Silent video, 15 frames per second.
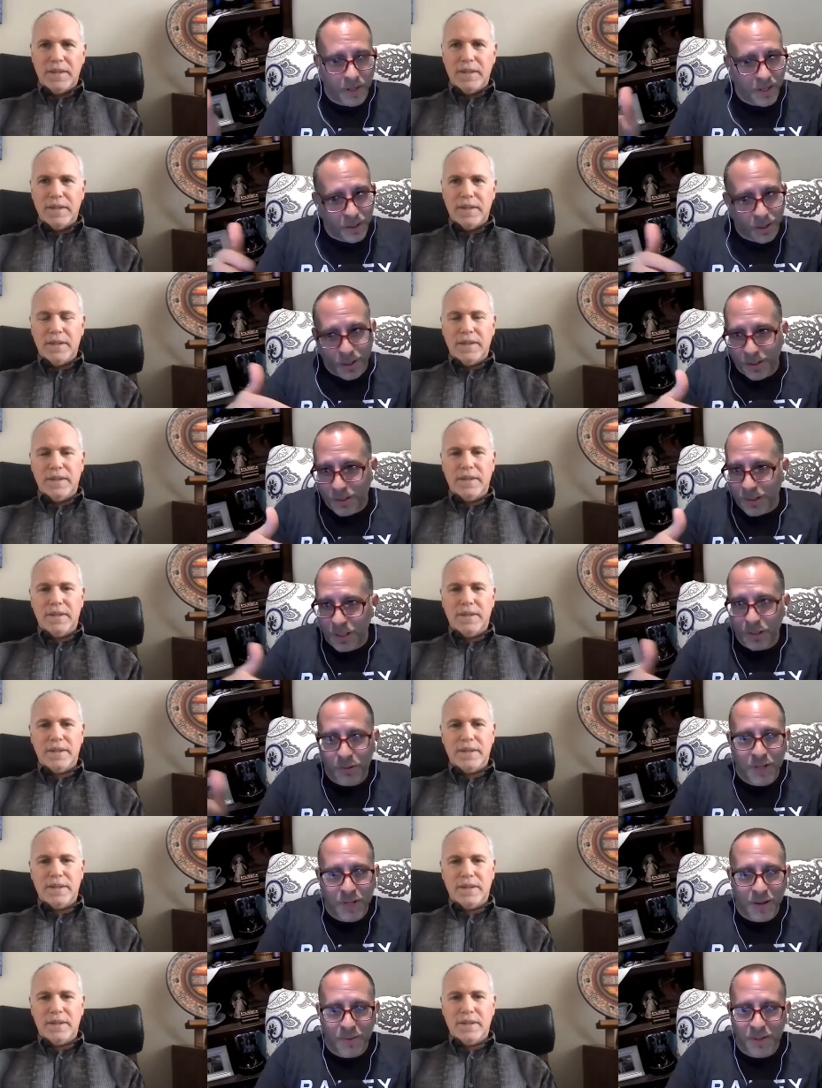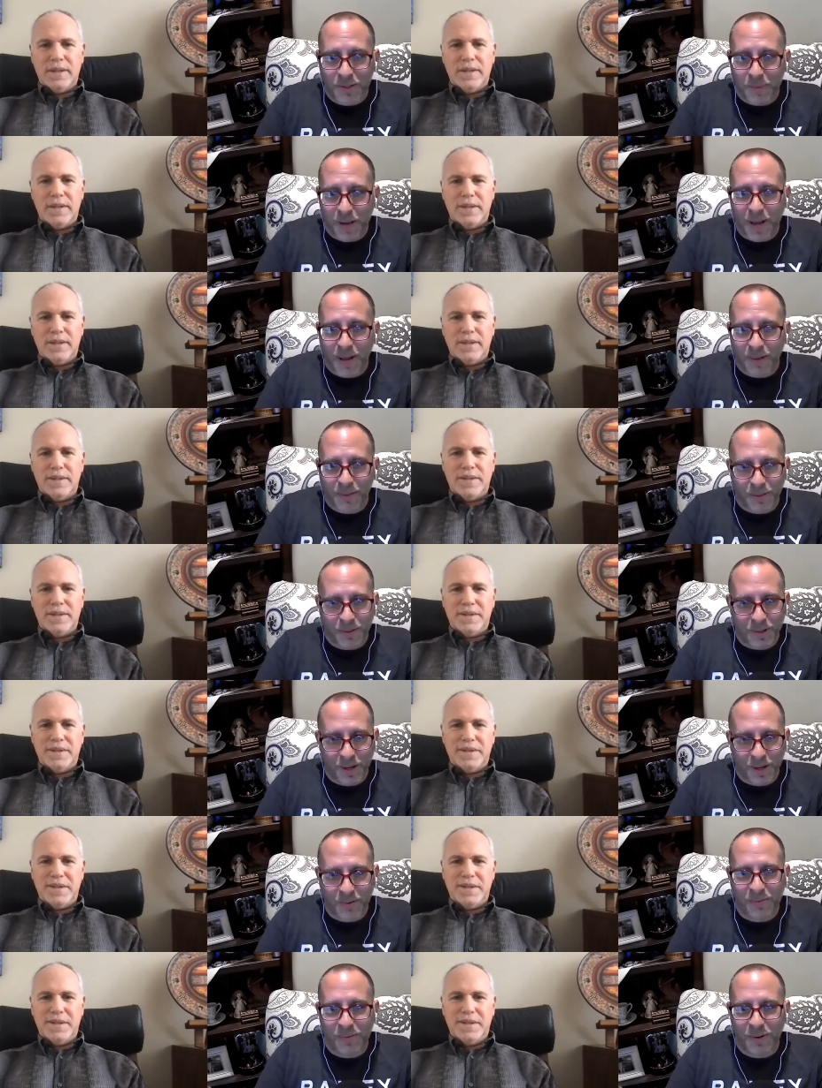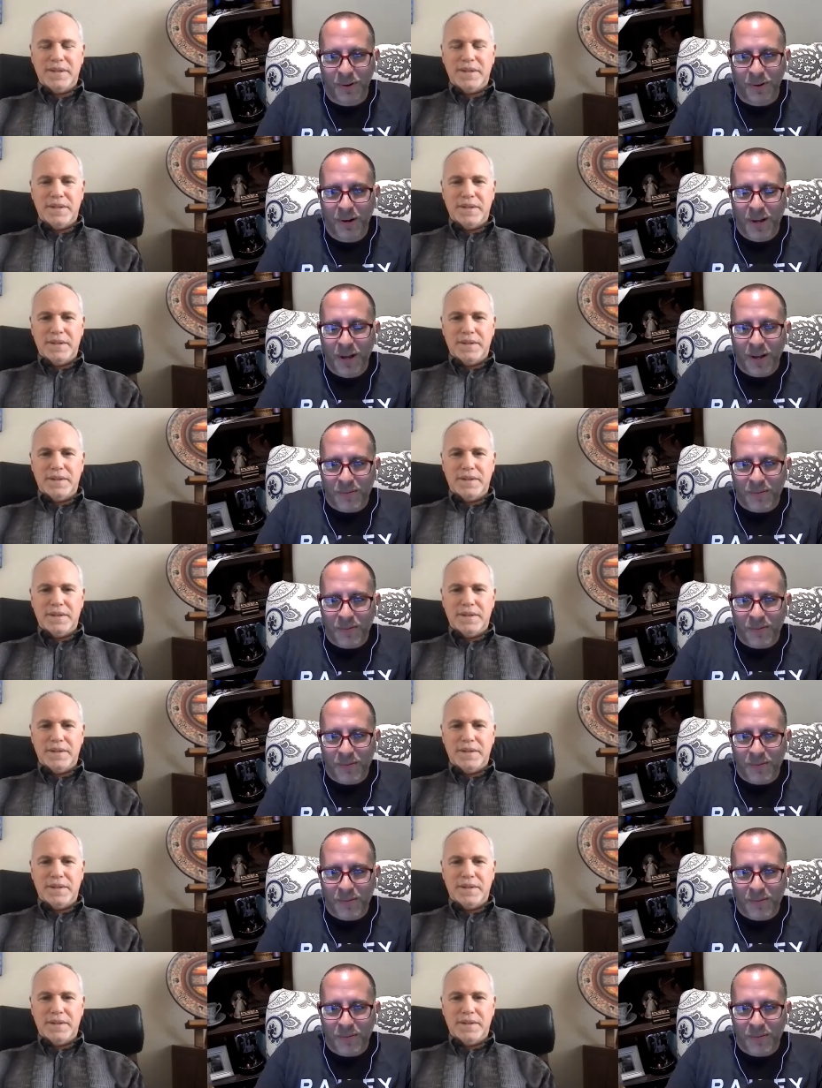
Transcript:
Speaker 1: today, and we could continue down this path and talk